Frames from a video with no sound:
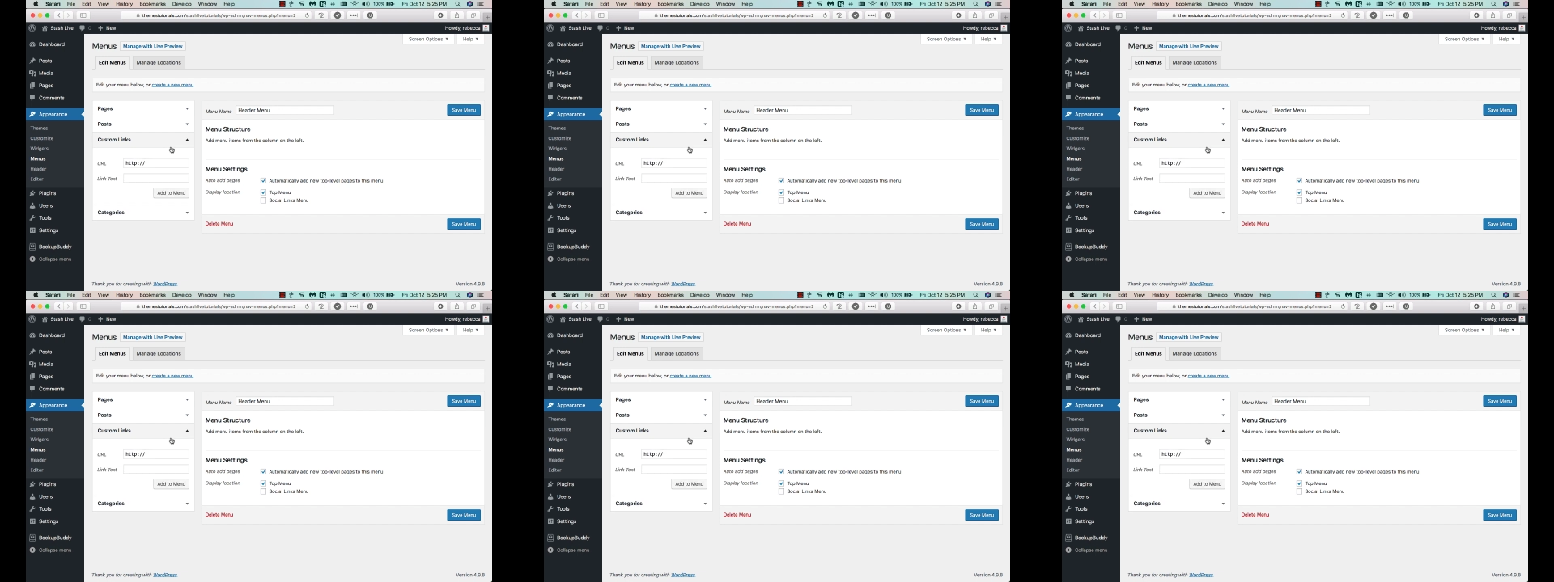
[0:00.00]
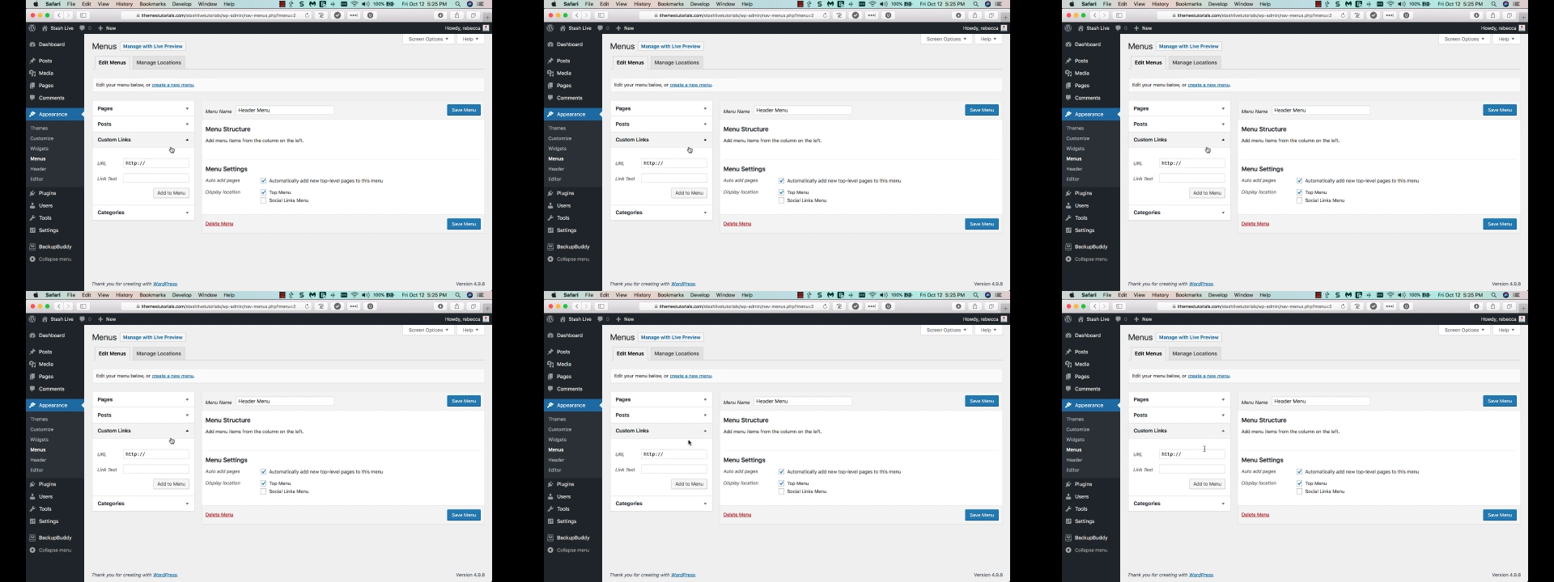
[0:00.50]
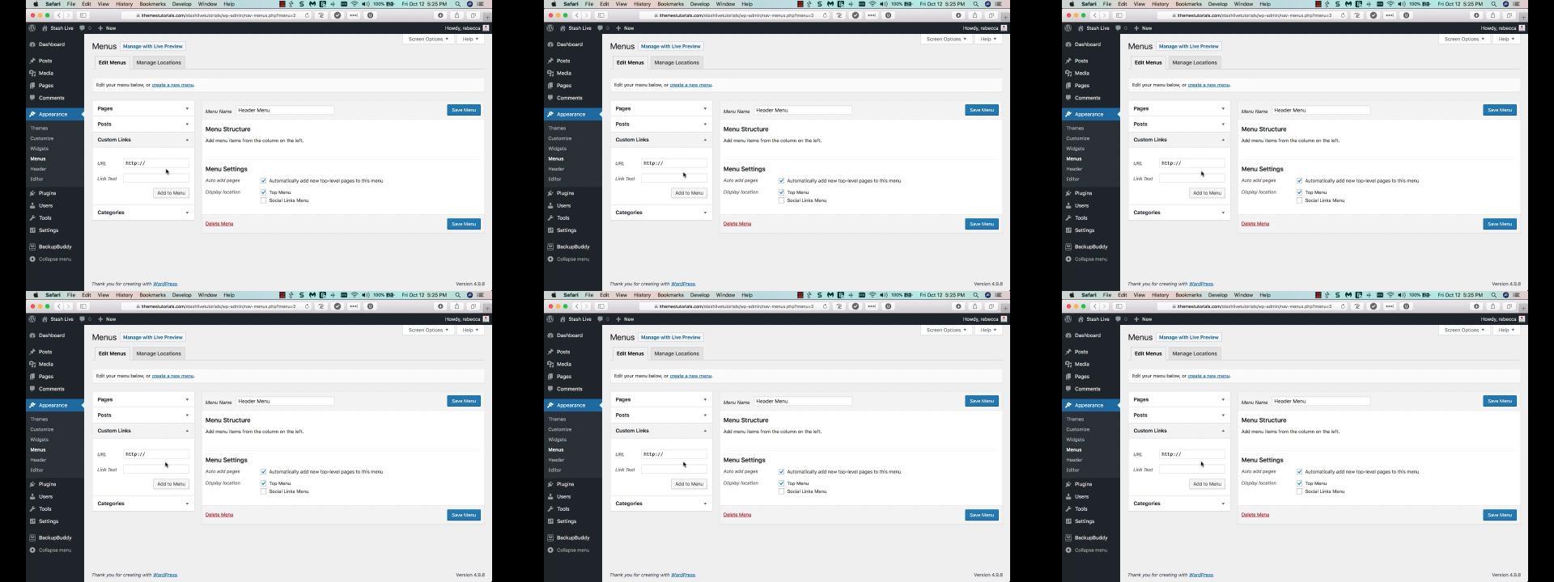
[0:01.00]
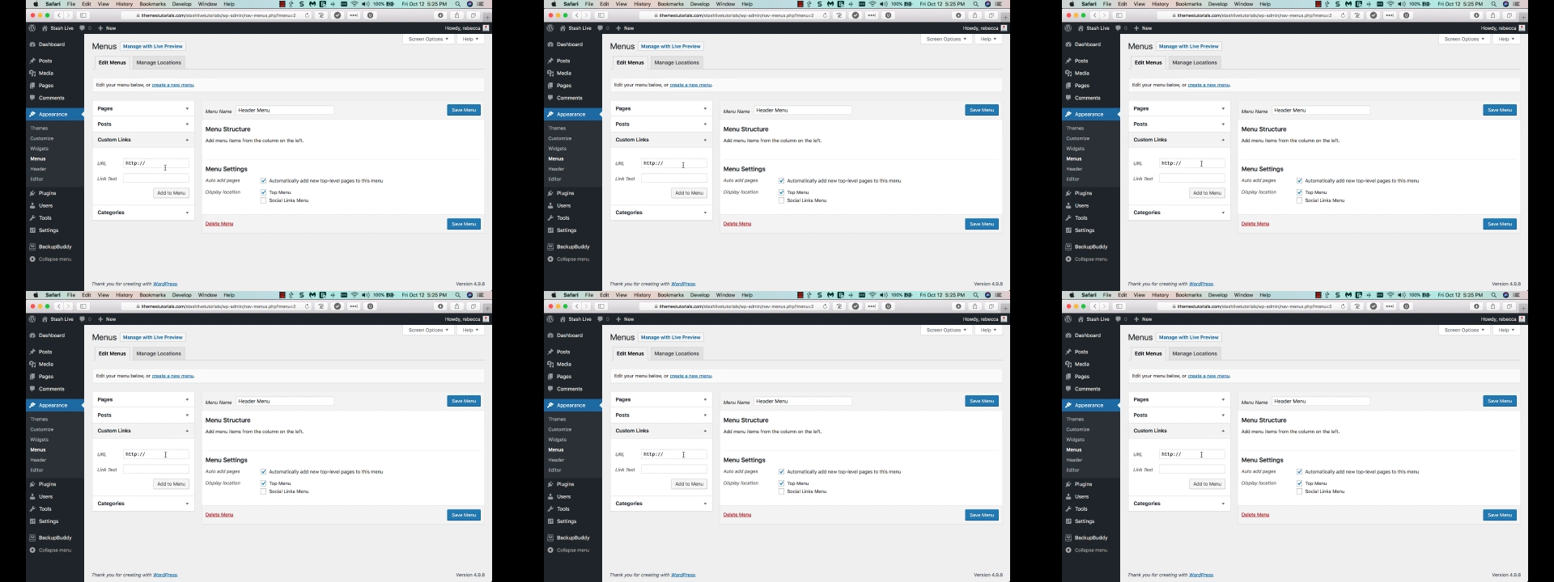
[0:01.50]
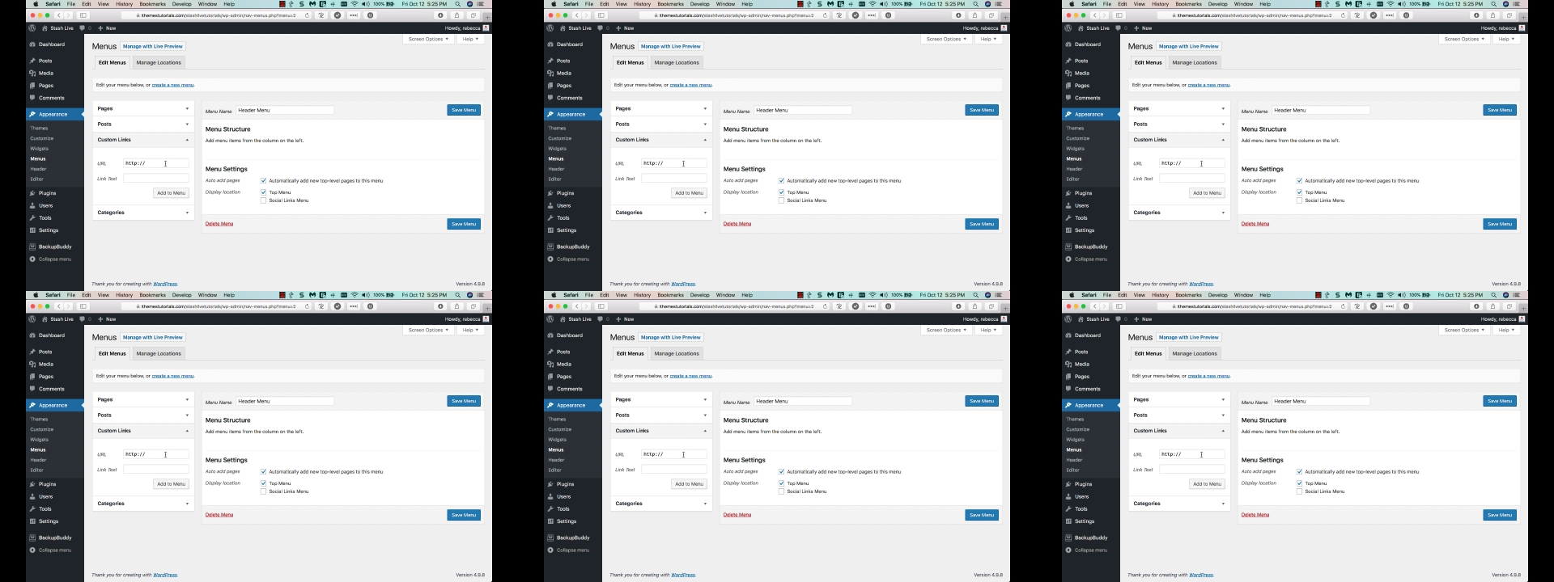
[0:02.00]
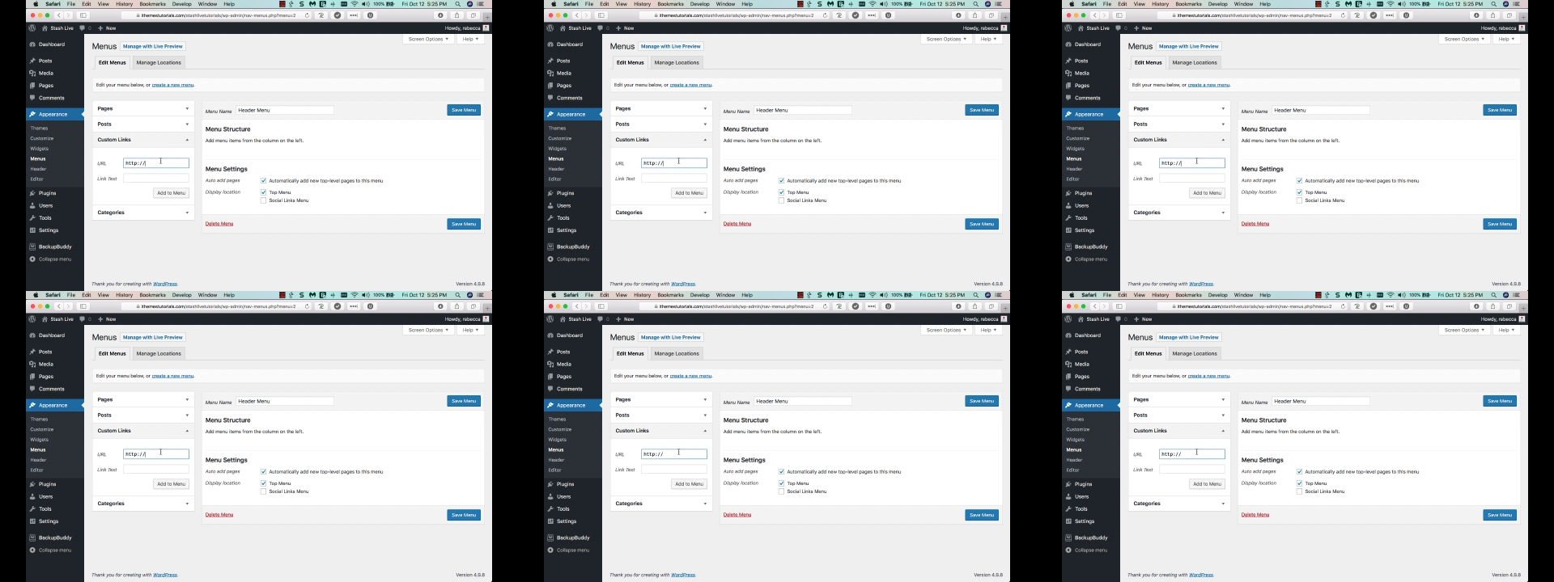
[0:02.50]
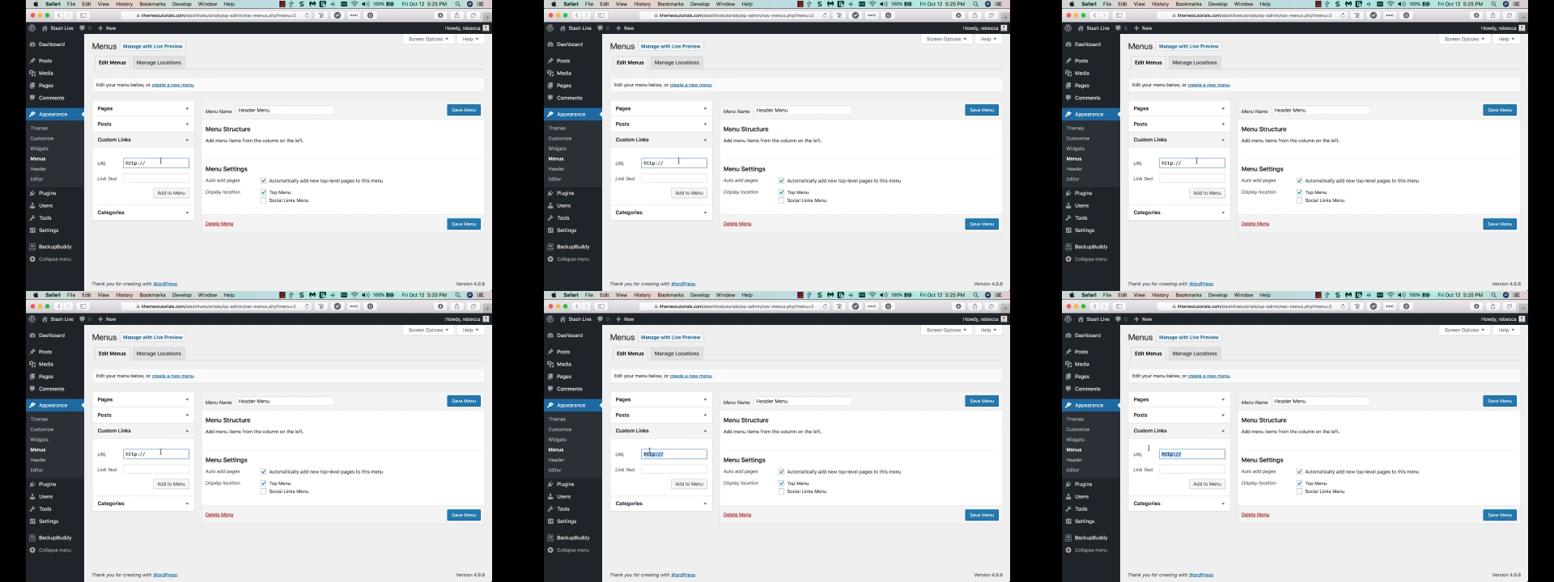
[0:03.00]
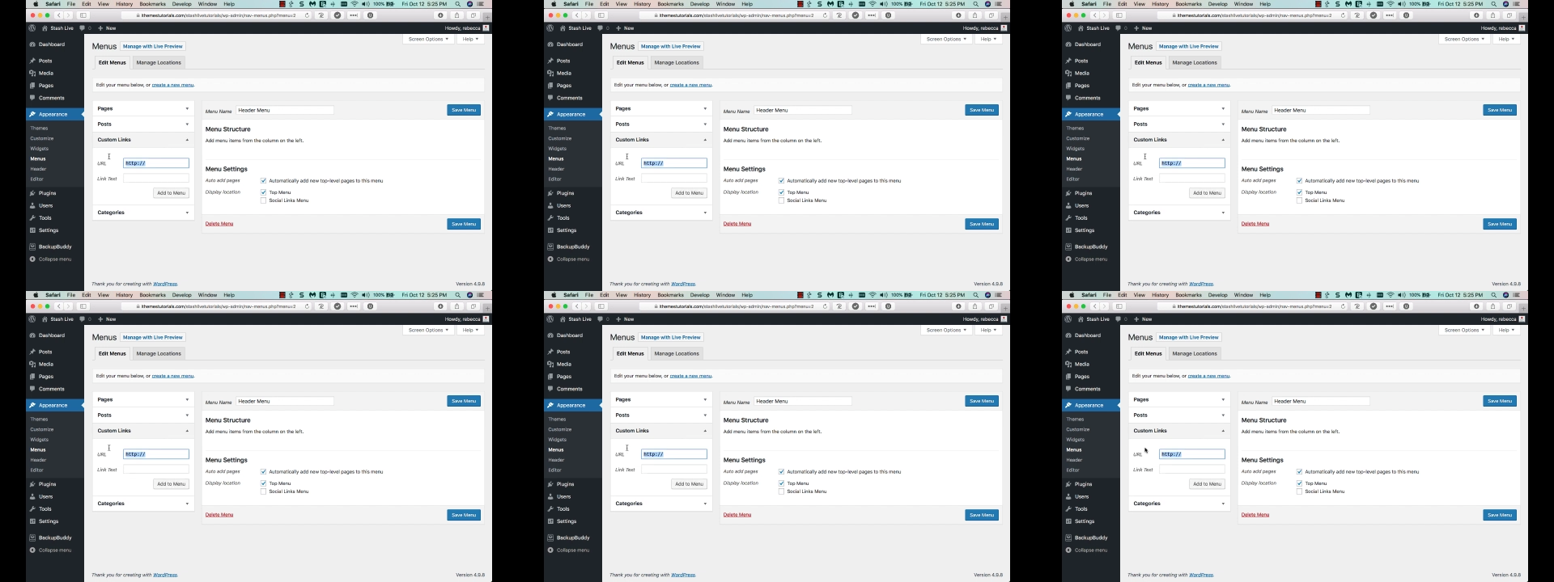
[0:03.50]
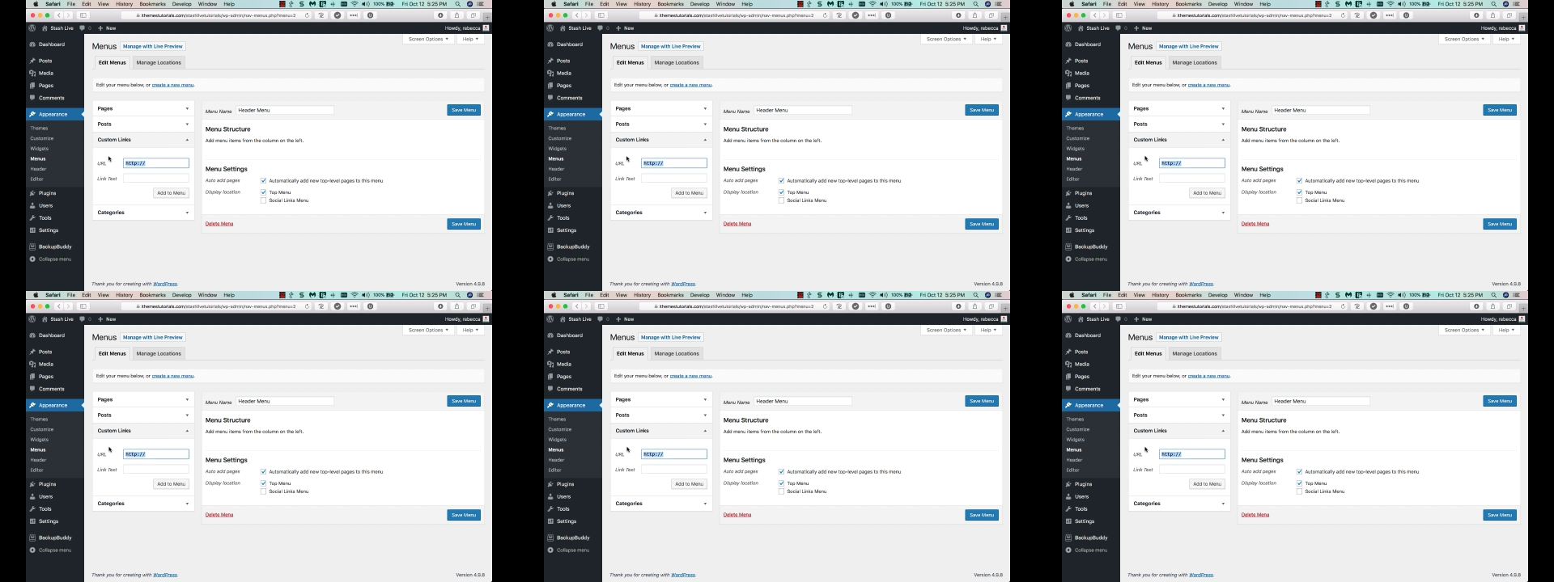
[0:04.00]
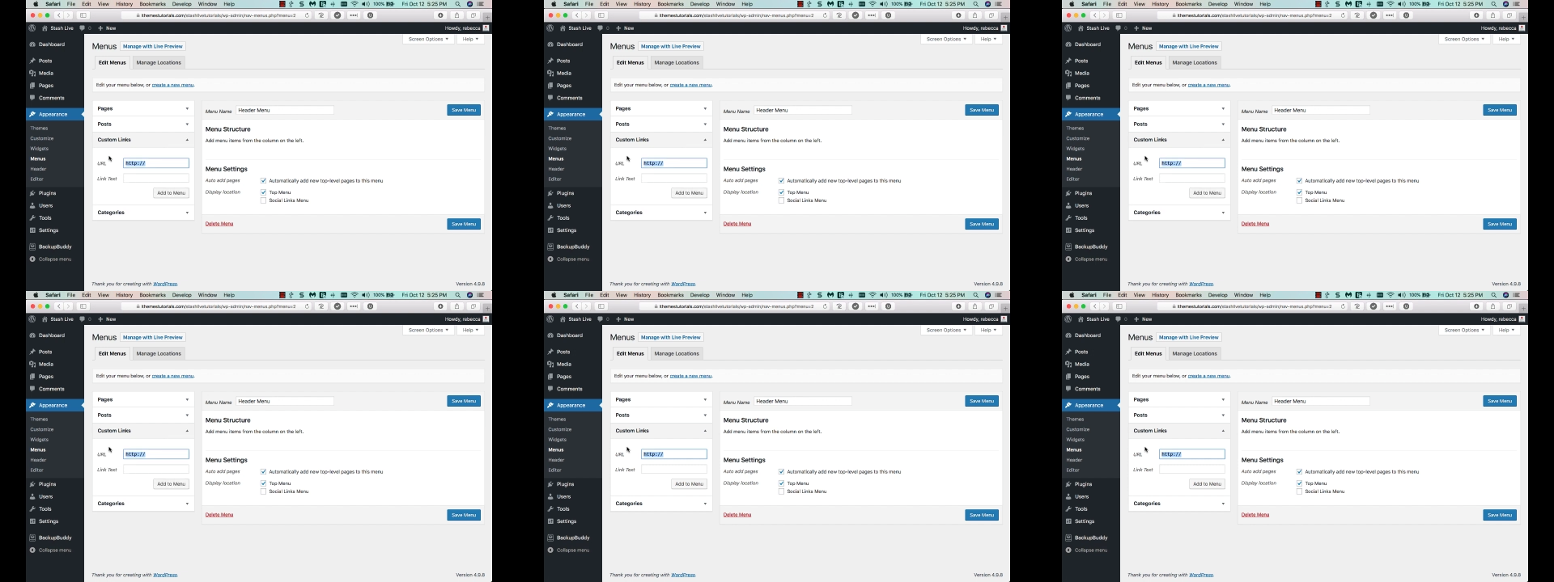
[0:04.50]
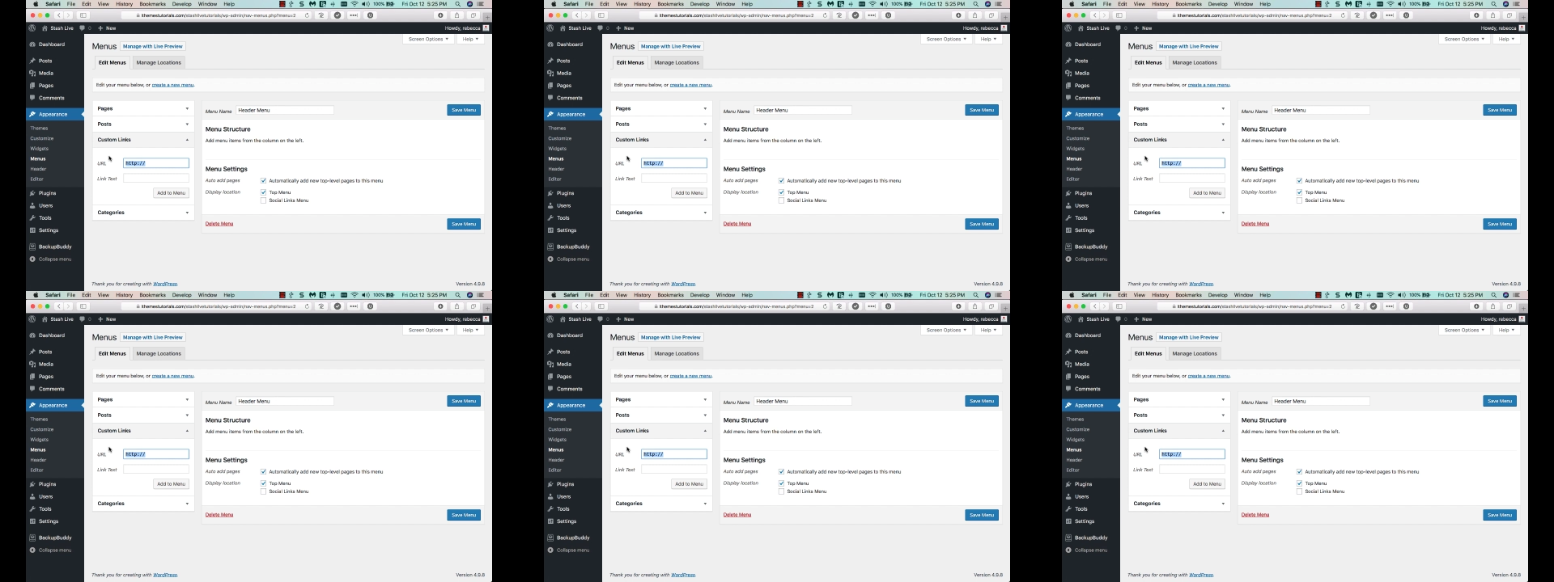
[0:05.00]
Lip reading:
No face is visible, so there are no lips to read.